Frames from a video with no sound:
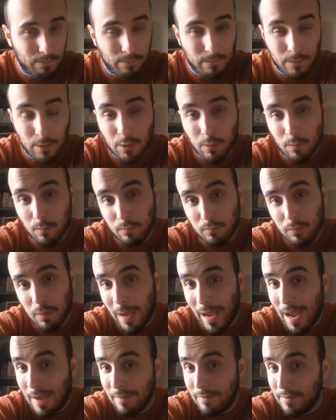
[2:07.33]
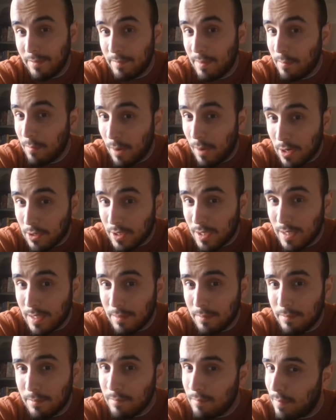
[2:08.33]
you haven't been watching
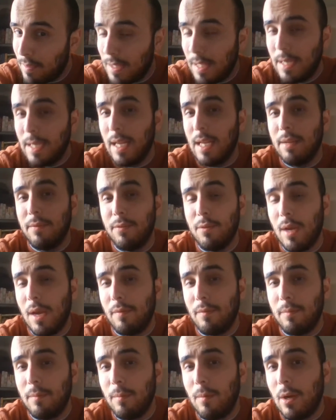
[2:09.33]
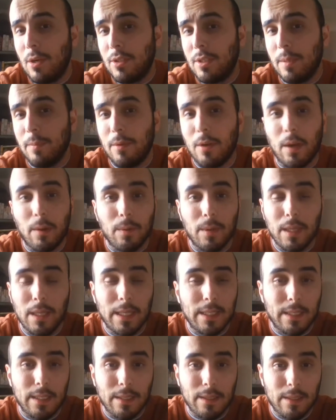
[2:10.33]
them. But then again, if you haven't been watching them, you're not really
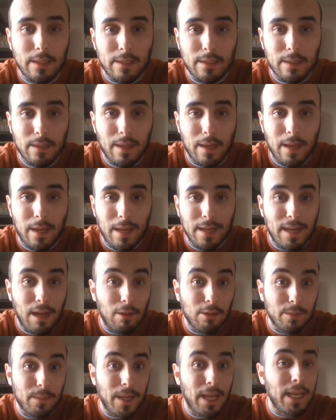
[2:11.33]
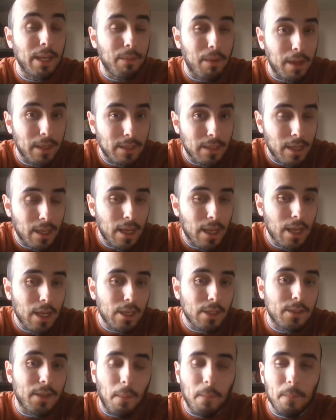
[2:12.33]
listening to this announcement anyways.
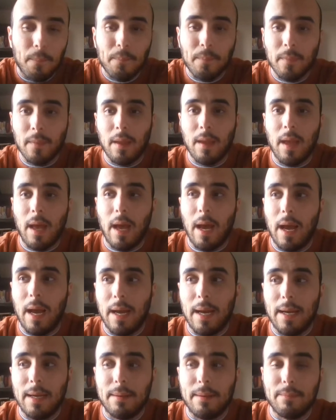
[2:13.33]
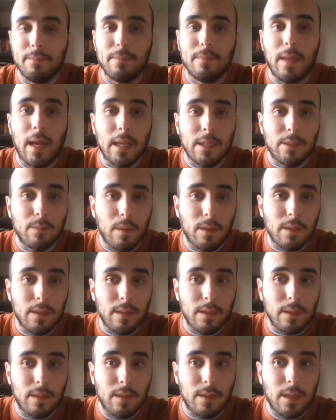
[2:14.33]
So that's what
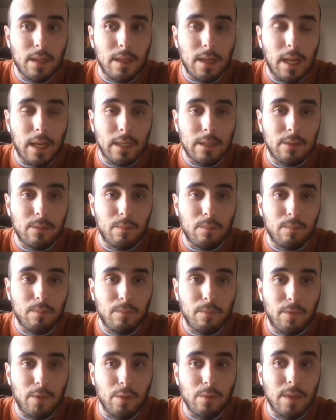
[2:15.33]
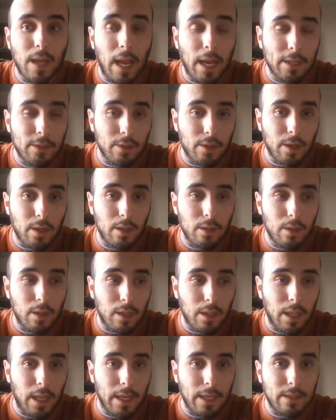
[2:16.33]
the next few days are going to
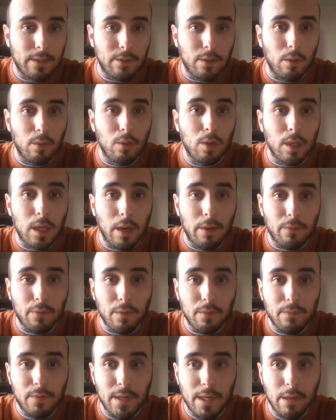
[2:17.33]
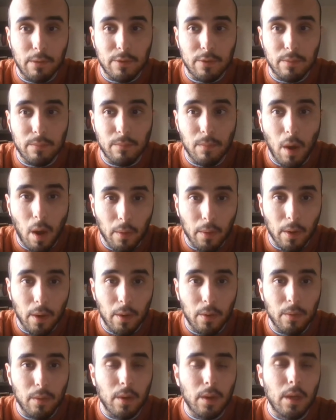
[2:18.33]
look like. So look out for a video
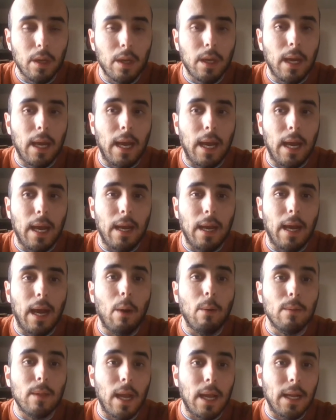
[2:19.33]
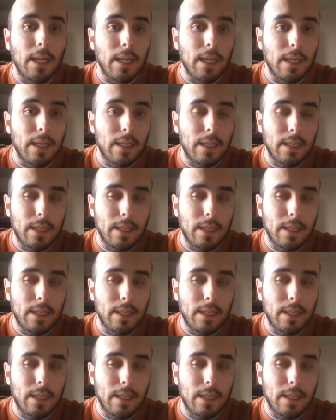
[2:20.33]
tomorrow outlining